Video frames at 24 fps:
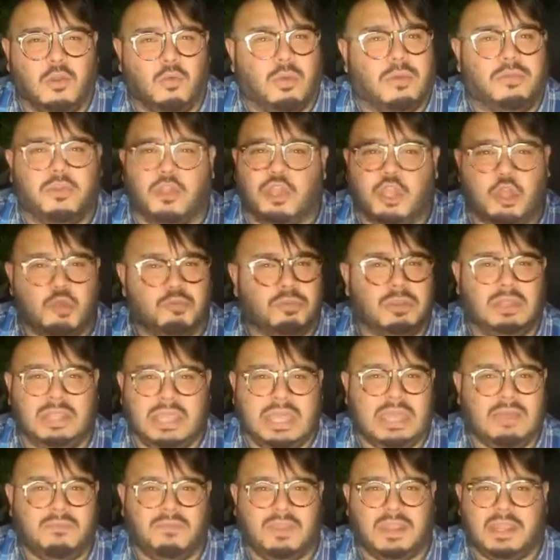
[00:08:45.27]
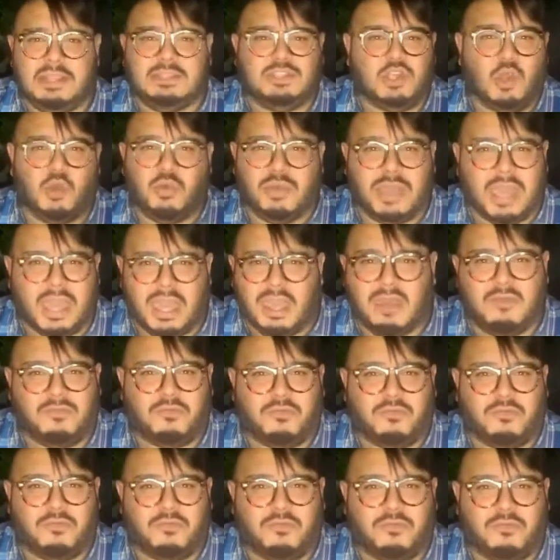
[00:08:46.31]
Whether you believe that it's okay
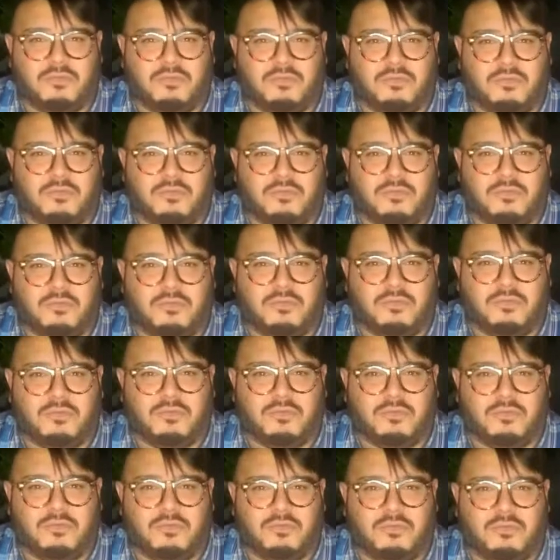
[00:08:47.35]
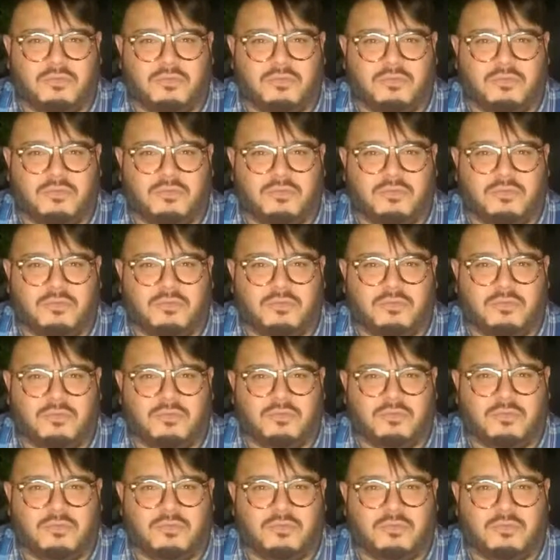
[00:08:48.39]
for me to drink or for you to
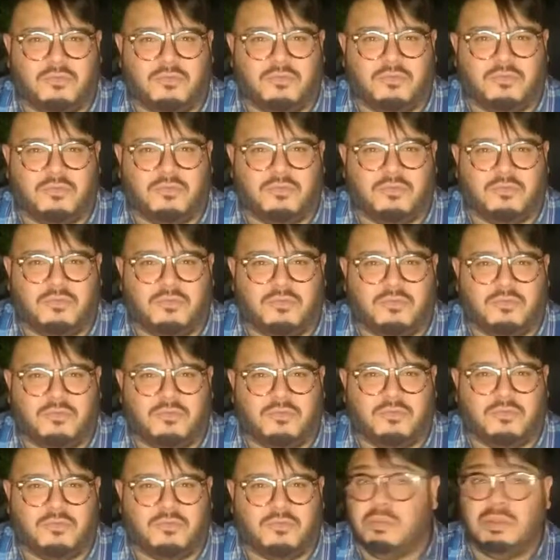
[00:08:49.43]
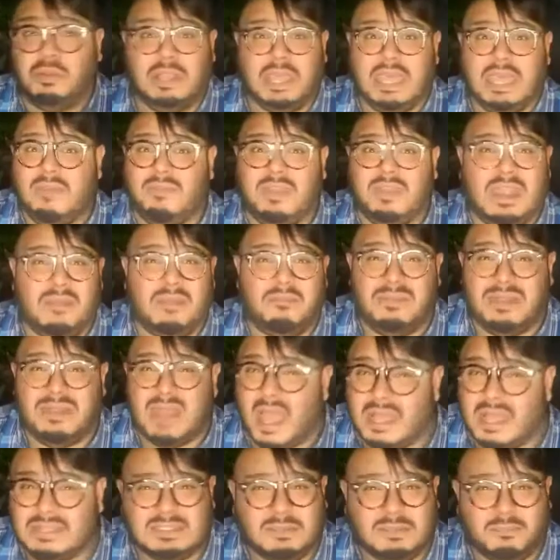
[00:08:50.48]
drink, or whether you believe that I'm
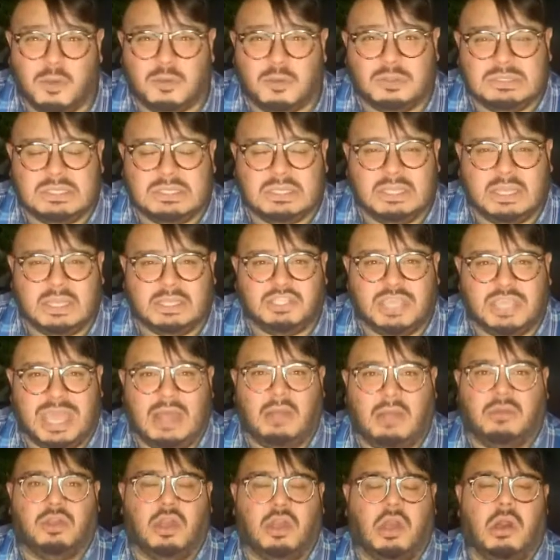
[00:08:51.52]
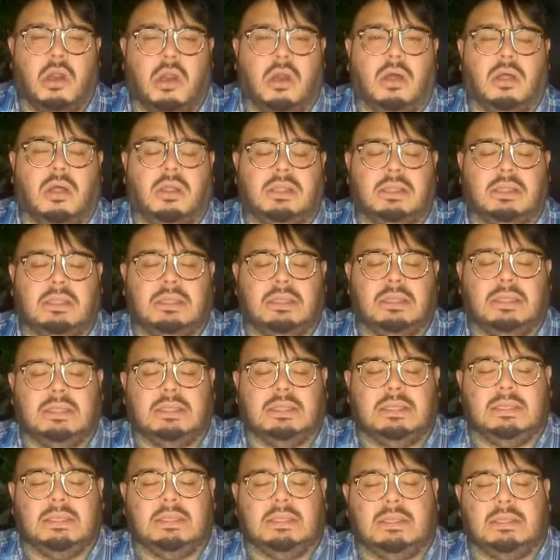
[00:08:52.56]
not supposed to touch alcohol,
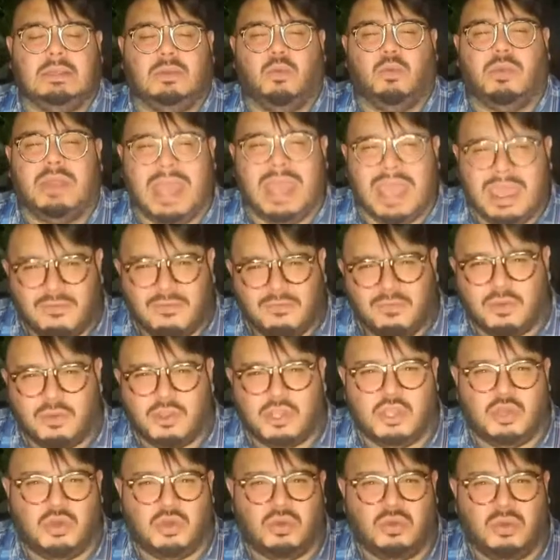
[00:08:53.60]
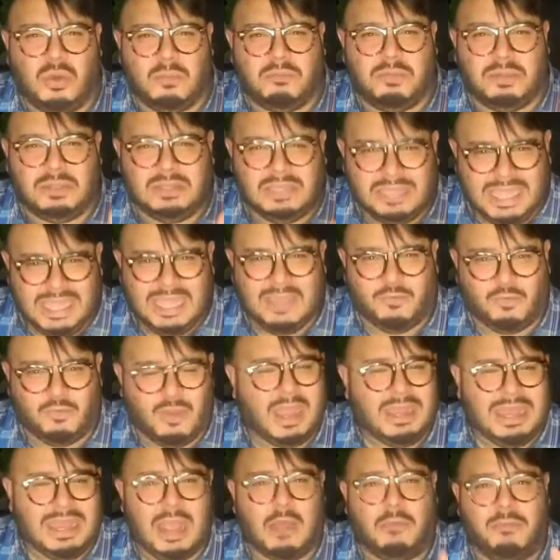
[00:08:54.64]
whatever you believe
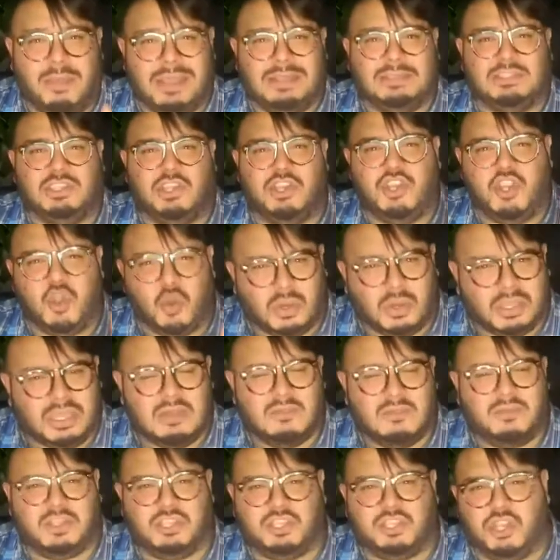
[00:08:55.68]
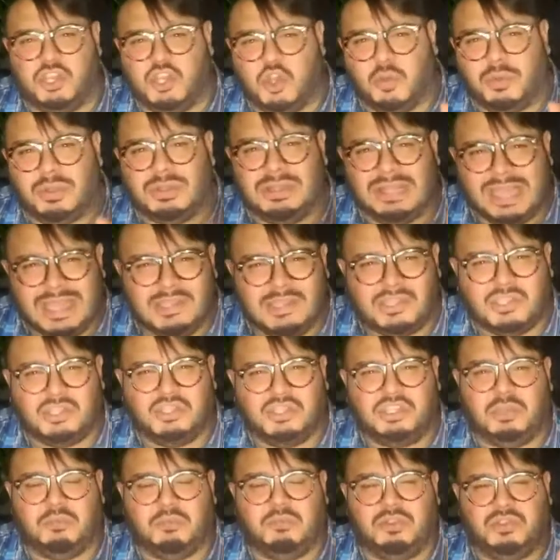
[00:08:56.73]
right now, based on your conviction, your
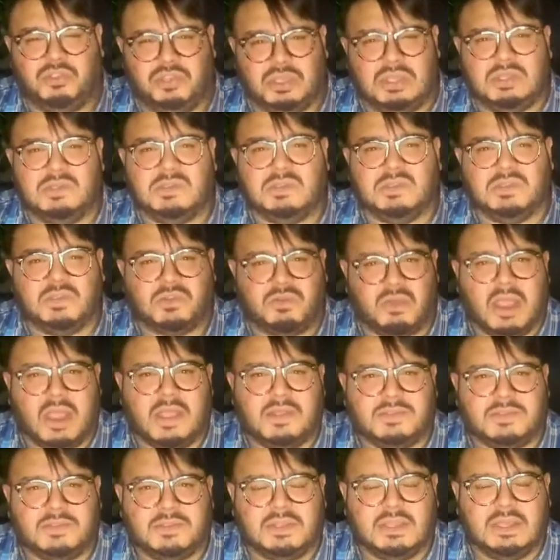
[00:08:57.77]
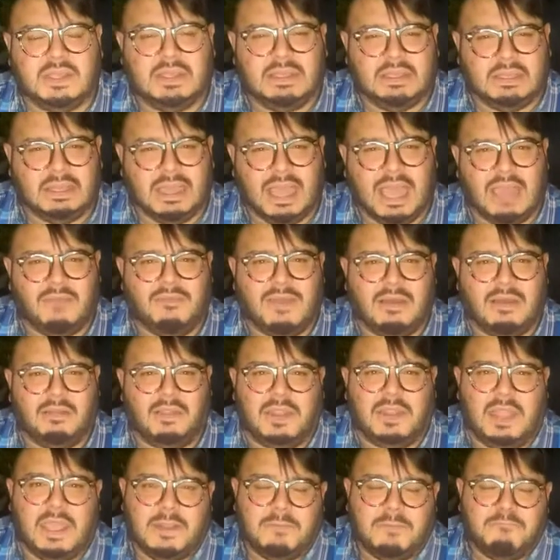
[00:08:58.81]
relationship with Jesus Christ, I
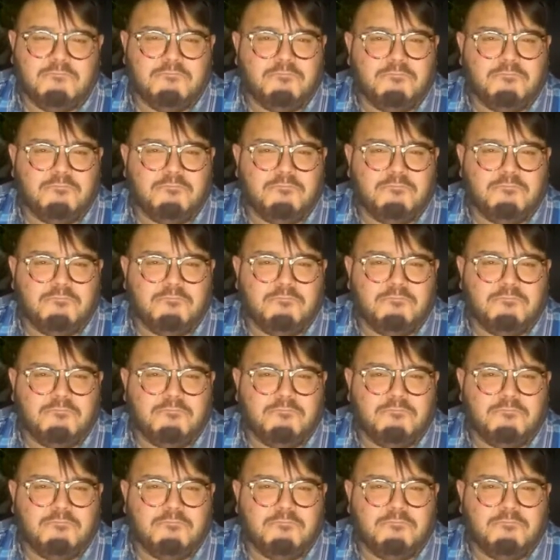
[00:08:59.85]
validate.